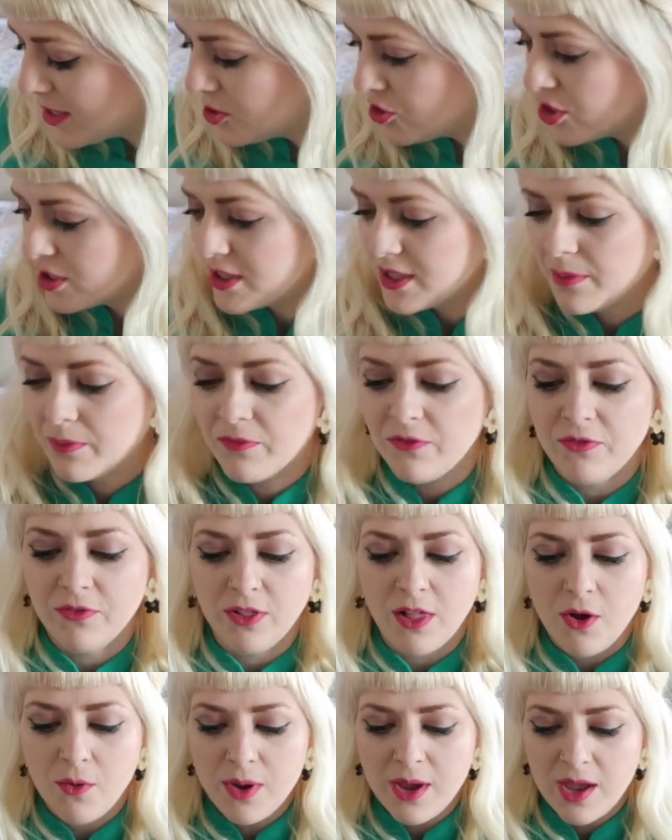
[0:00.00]
and just some
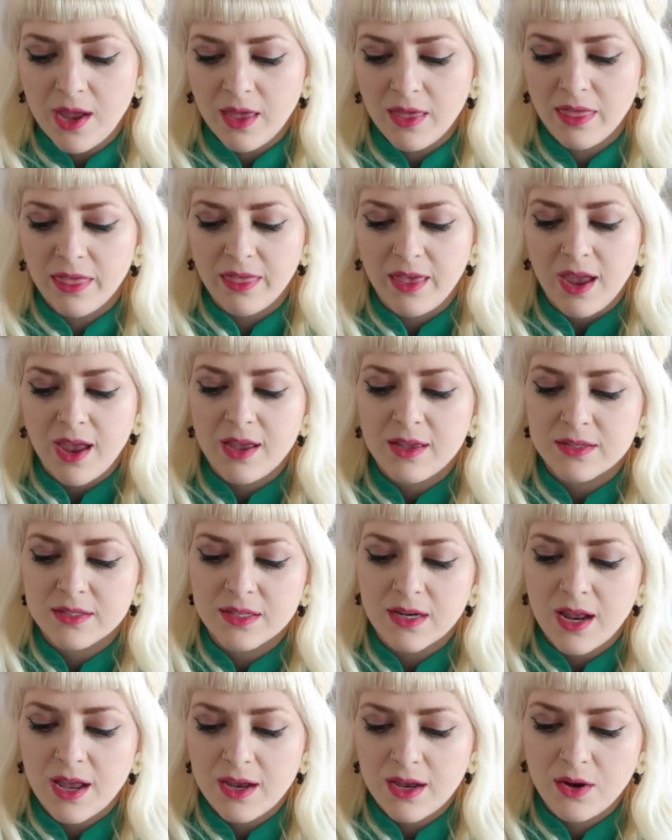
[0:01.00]
flowy things
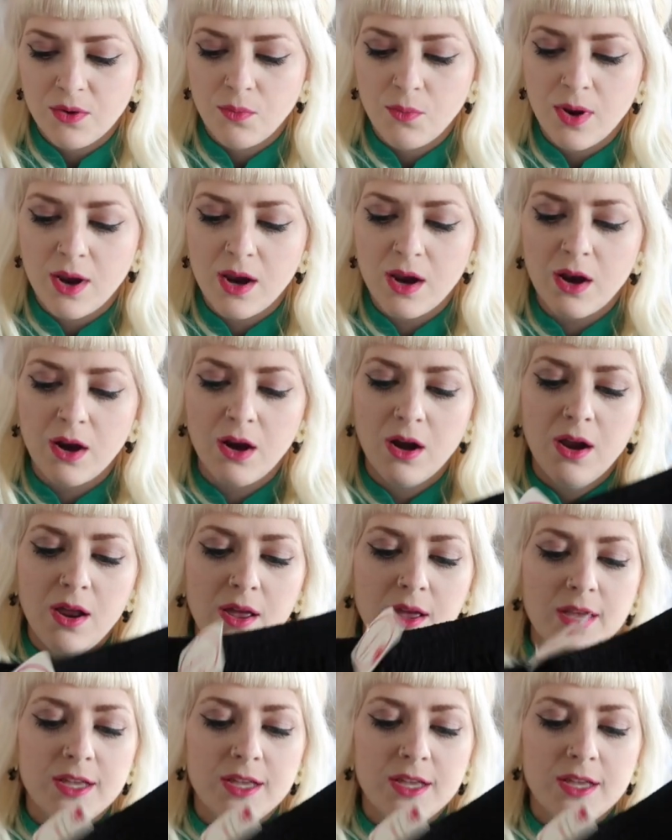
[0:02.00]
that I can wear.